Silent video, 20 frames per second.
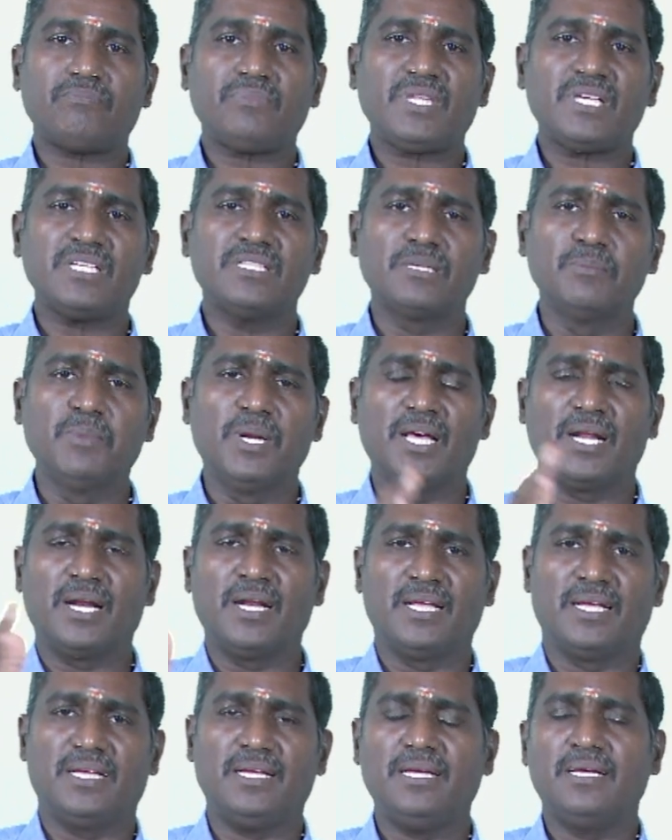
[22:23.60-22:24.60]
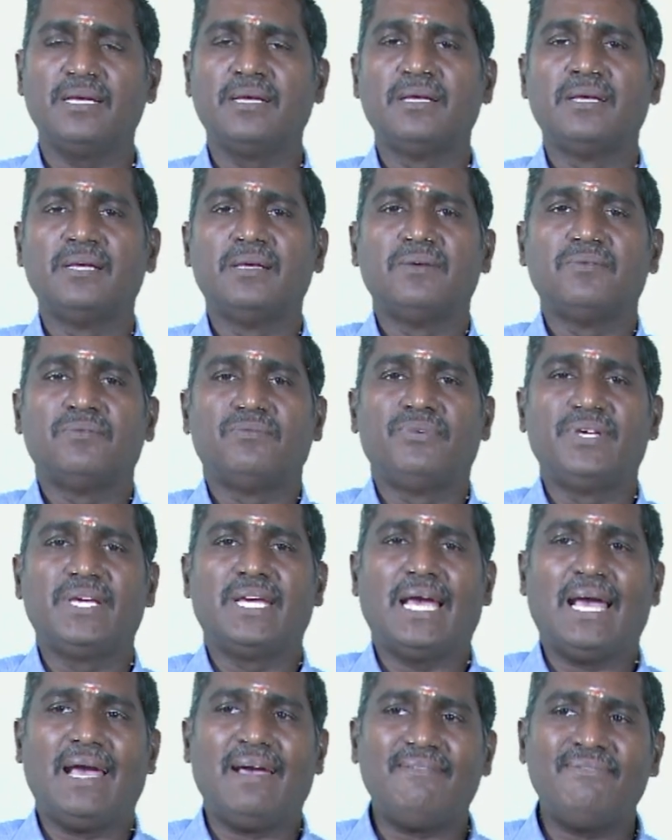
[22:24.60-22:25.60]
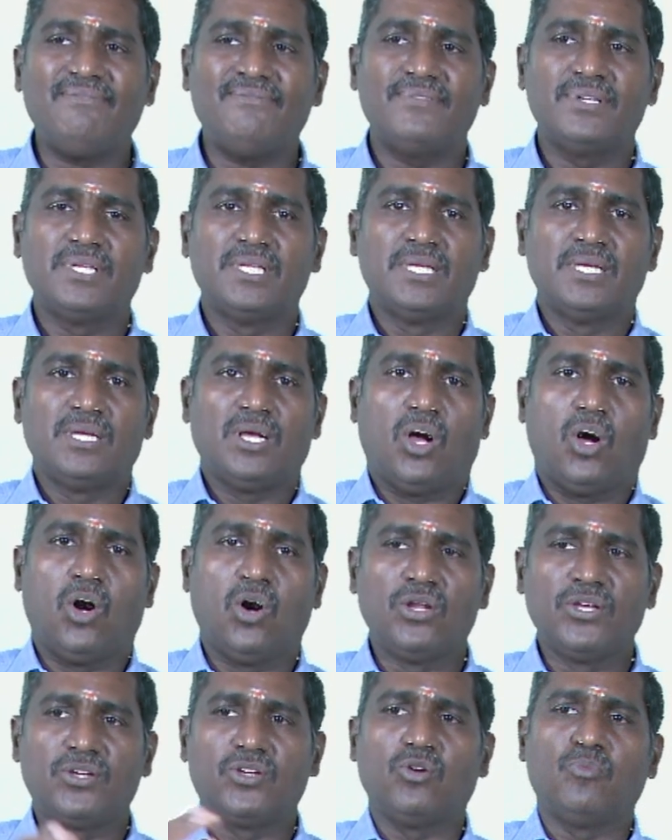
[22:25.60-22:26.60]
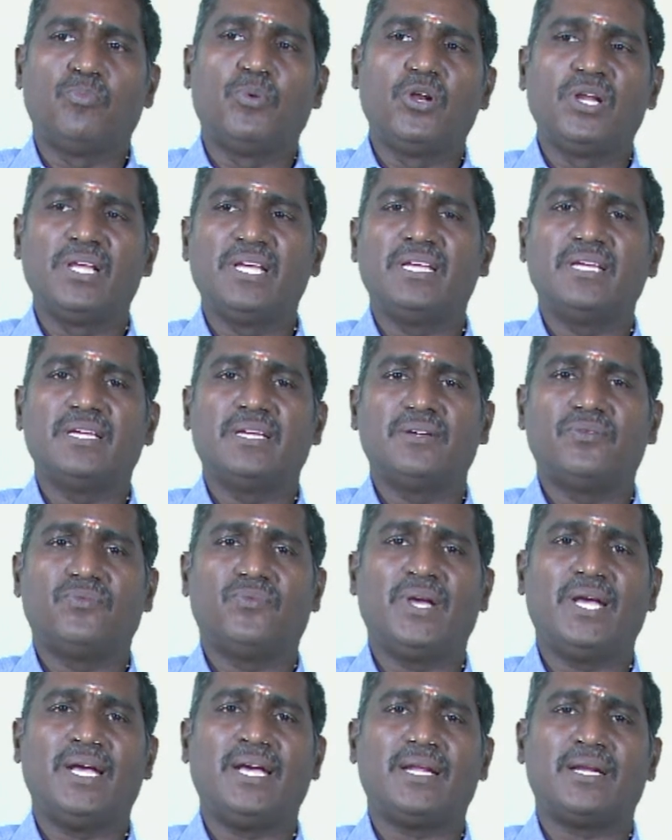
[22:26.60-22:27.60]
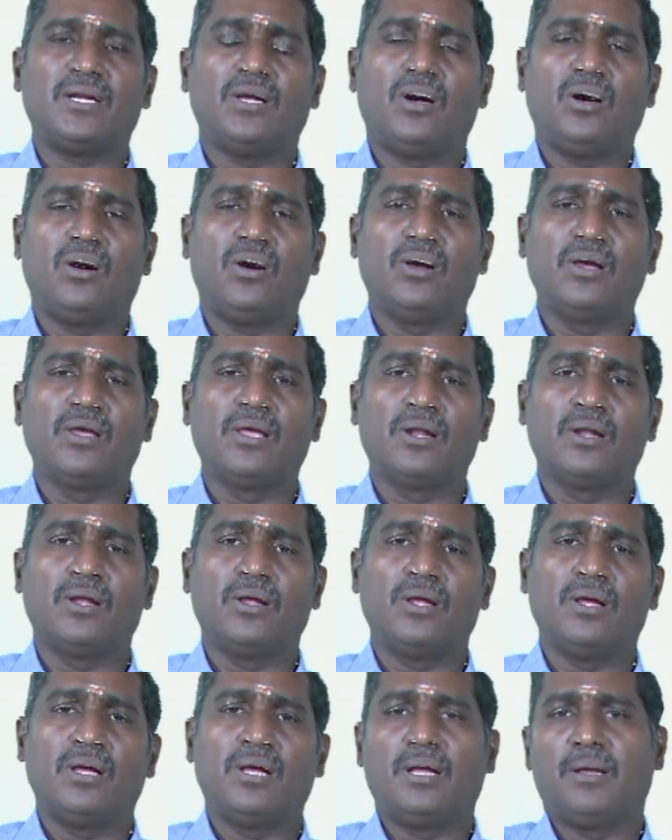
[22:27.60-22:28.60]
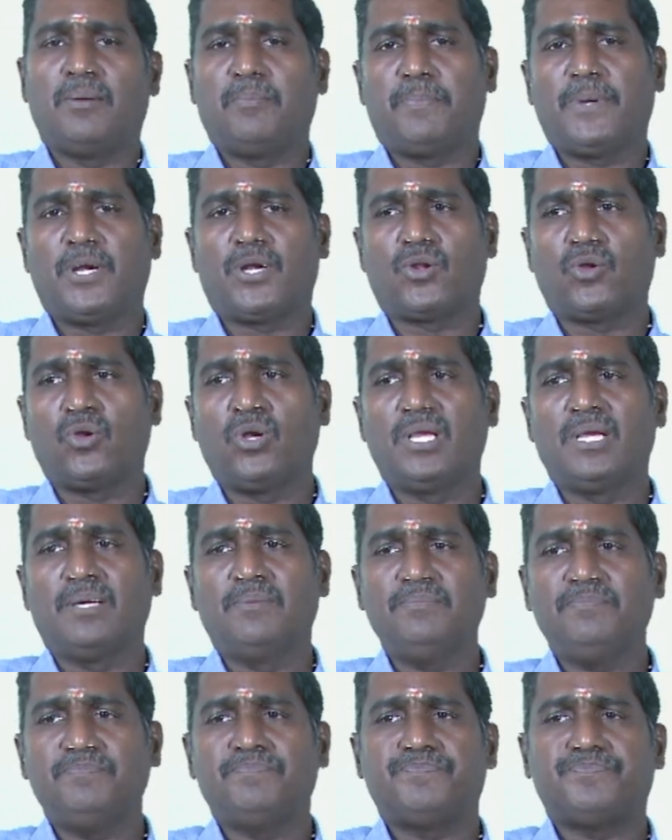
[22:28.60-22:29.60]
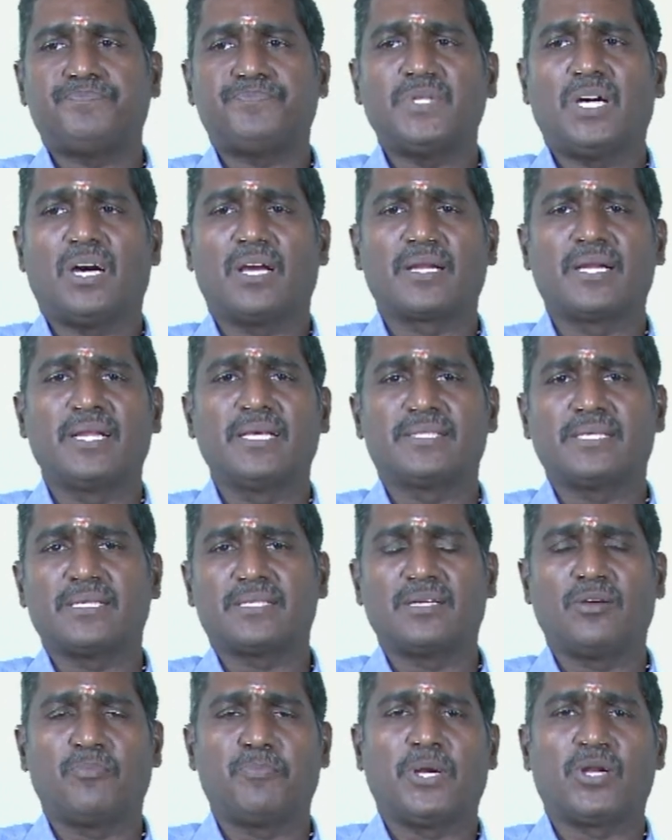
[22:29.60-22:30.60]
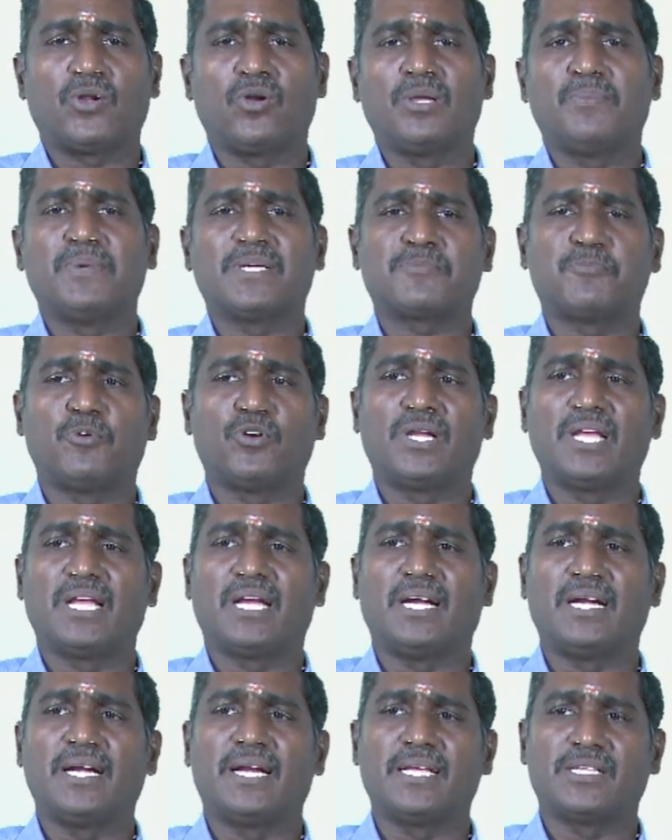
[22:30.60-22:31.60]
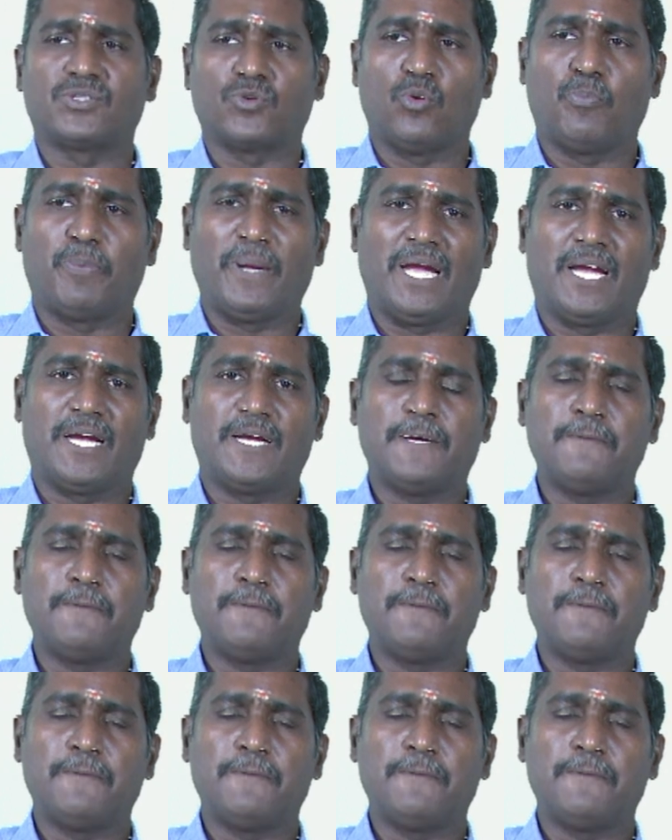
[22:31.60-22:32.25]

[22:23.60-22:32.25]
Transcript: Similarly, we have oligopoly, where oil, petroleum, Organization of Petroleum Exporting Countries, OPEC,